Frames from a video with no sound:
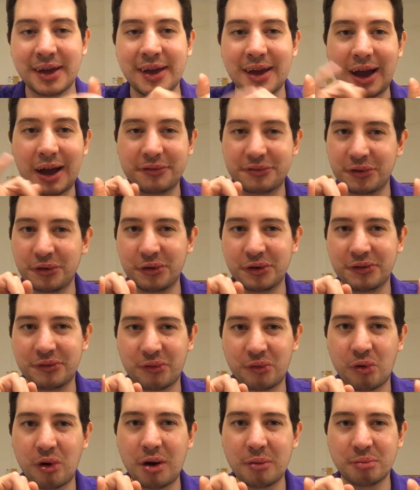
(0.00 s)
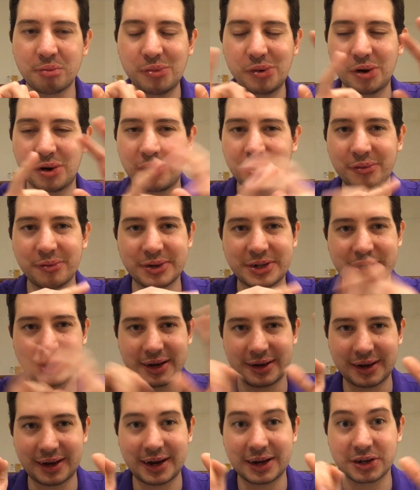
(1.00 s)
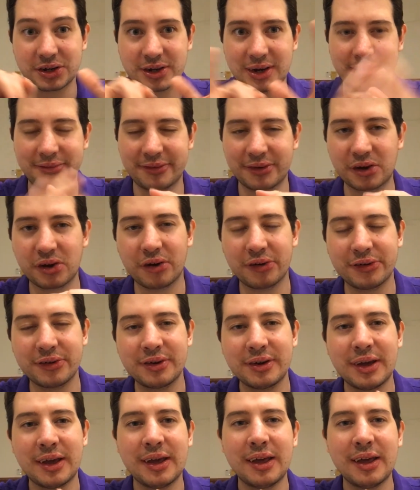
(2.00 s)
I thought of one more, which I'd actually forgotten.